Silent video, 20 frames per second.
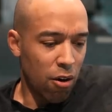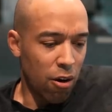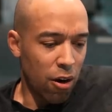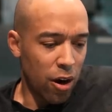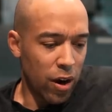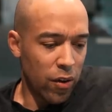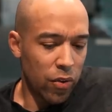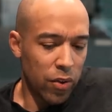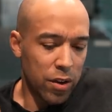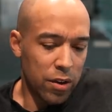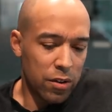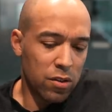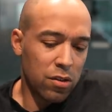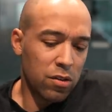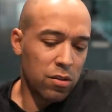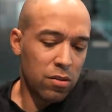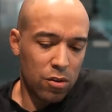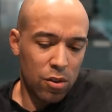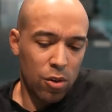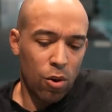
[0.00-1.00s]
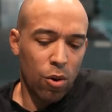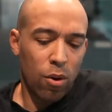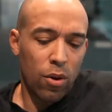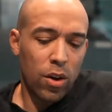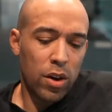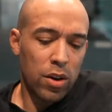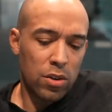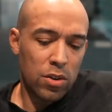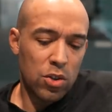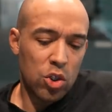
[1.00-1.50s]
on this
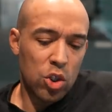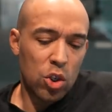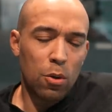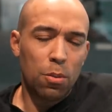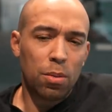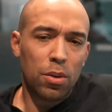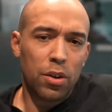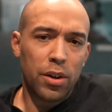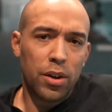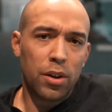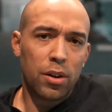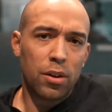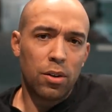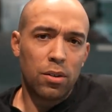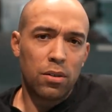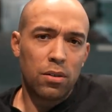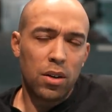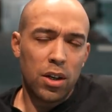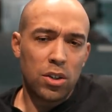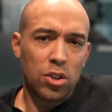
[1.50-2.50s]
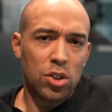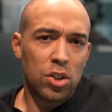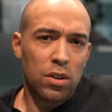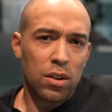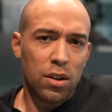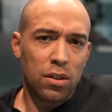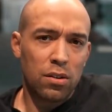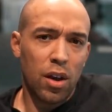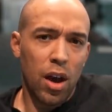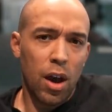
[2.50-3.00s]
current geopolitical
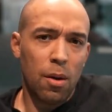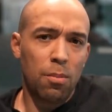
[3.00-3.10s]
tension that's